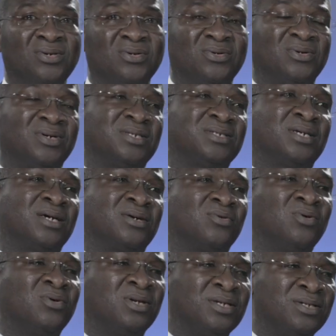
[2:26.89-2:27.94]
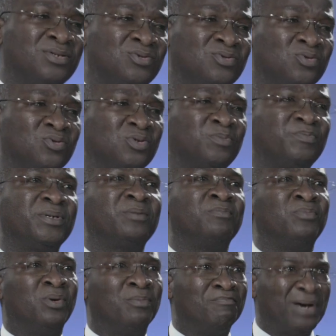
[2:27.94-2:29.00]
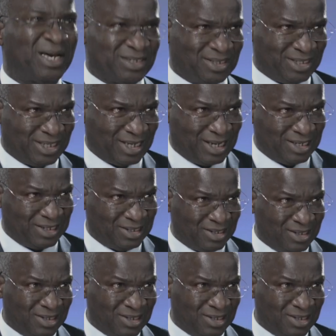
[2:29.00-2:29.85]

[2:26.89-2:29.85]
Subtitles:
or as I call it, to speak bombastically.